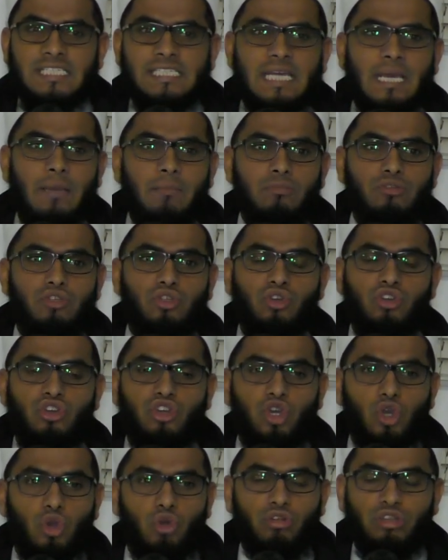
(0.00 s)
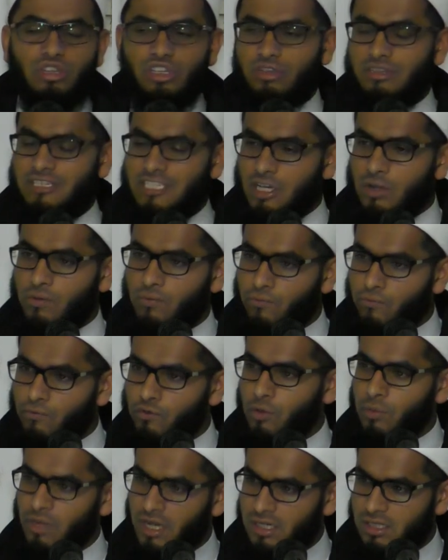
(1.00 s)
step to curing yourself
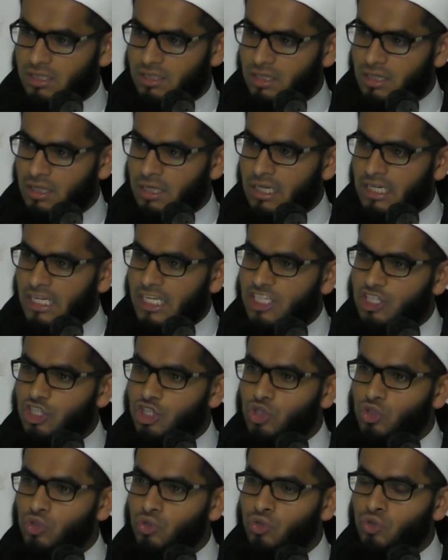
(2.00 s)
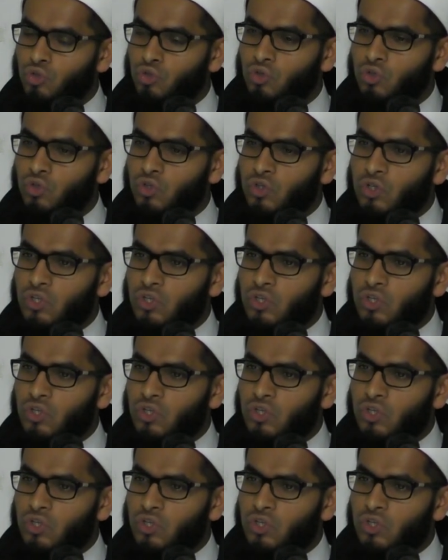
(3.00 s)
from it is to